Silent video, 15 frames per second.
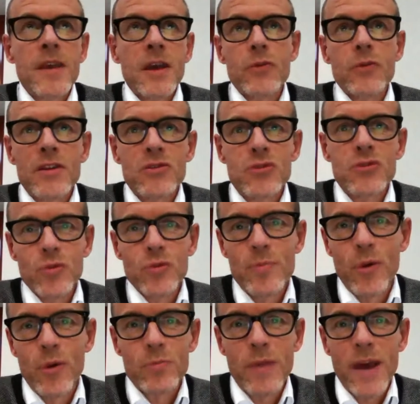get ready to
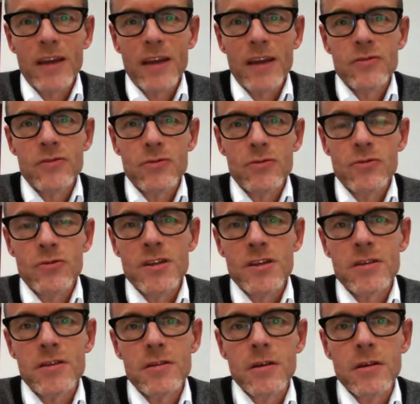report back to
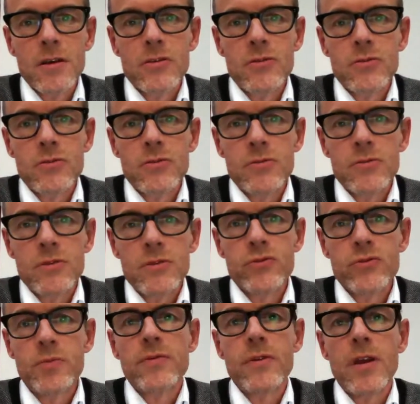this
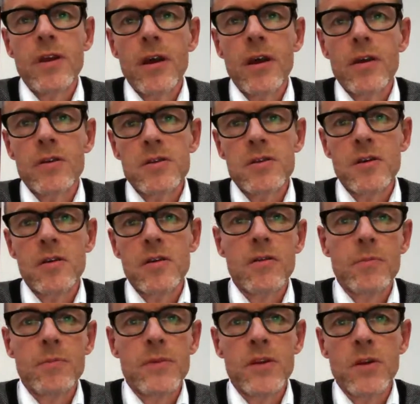group,
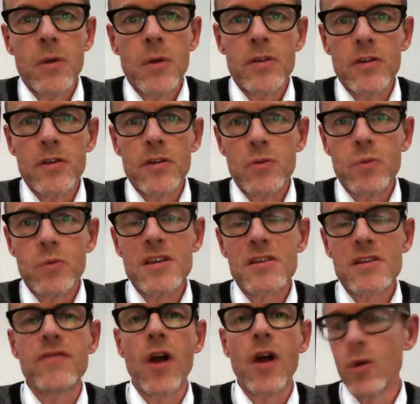in the
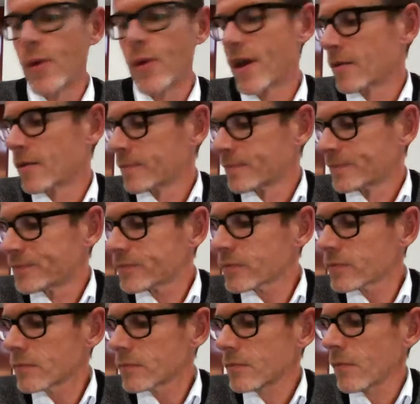weeks following.
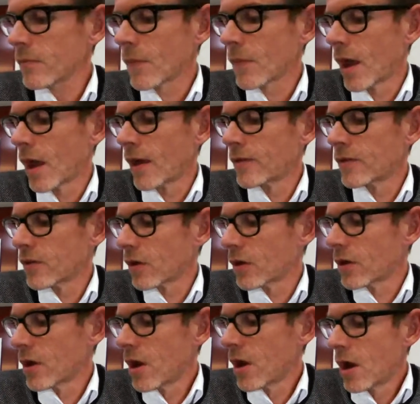And
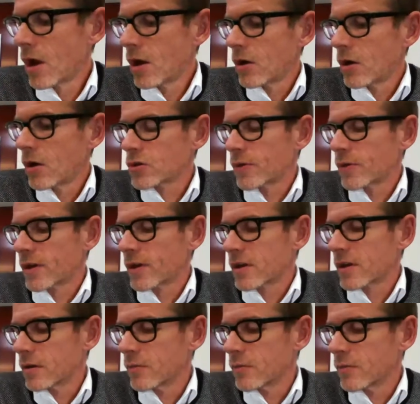also,
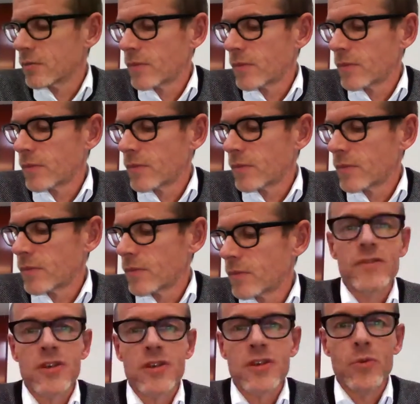maybe
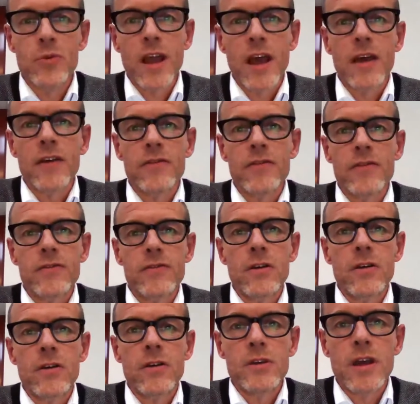excitingly for some,
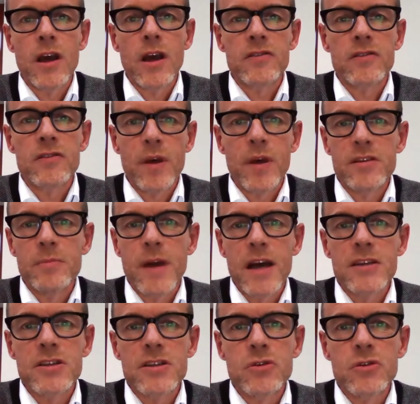we got Patty
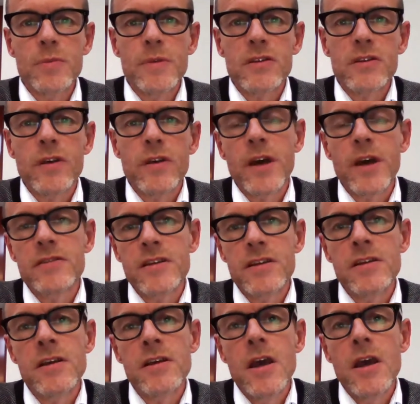Maas to commit of
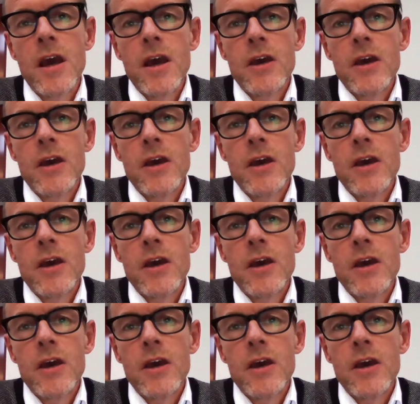MIT